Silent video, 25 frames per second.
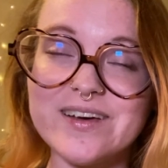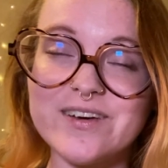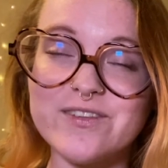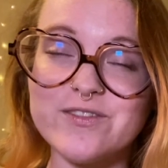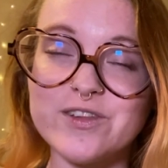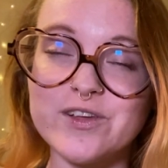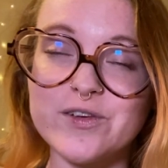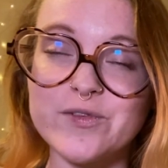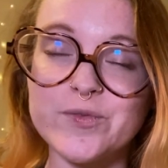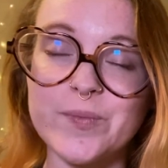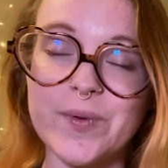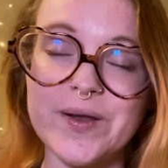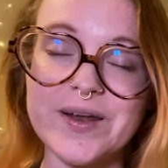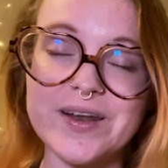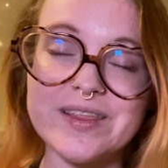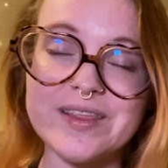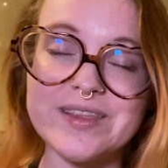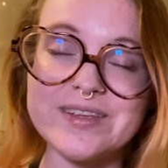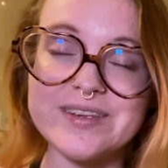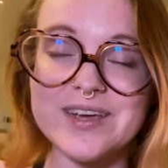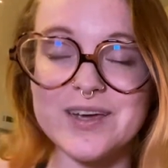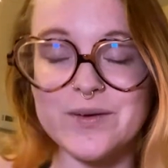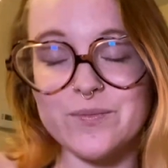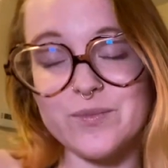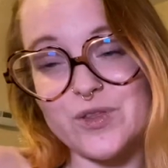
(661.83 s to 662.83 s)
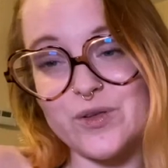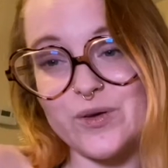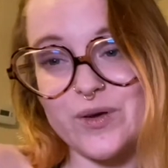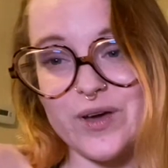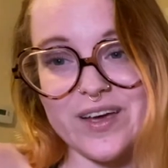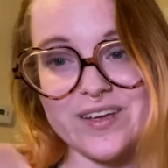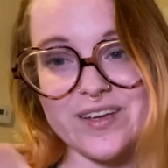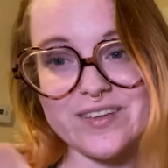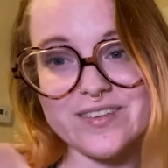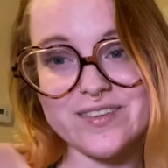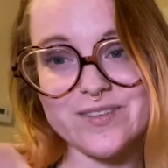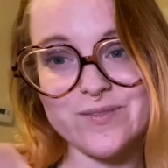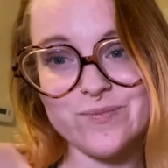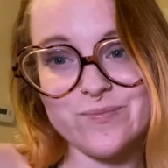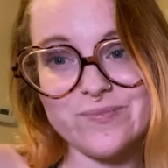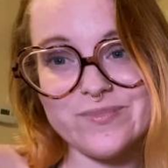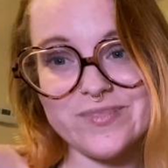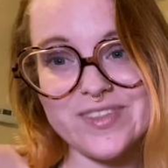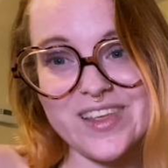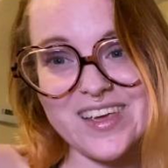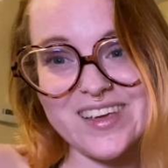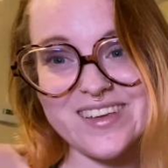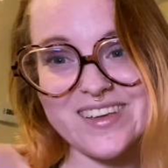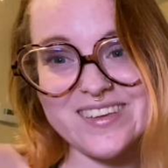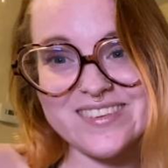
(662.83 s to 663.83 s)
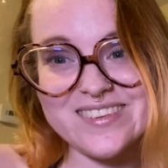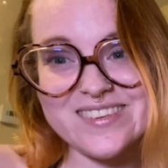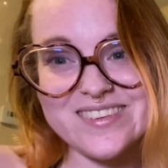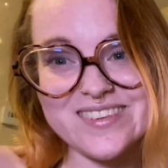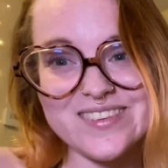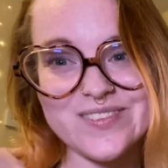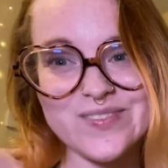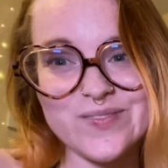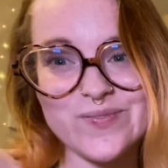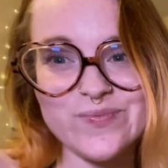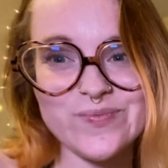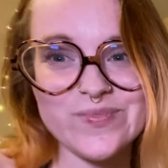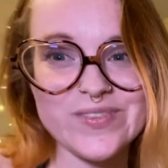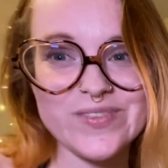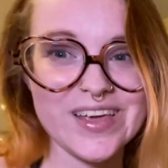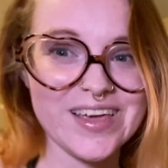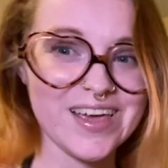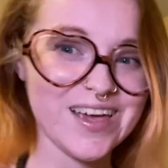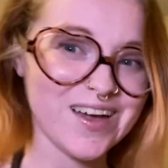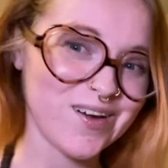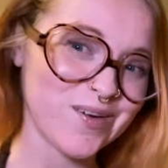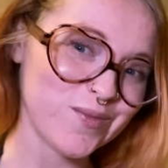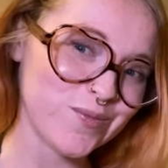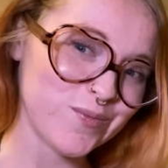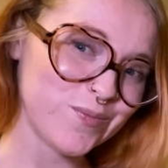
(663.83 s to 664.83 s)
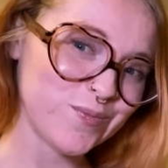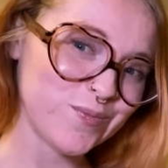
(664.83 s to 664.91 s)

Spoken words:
have loved spending the time with you guys. Thanks. Take care.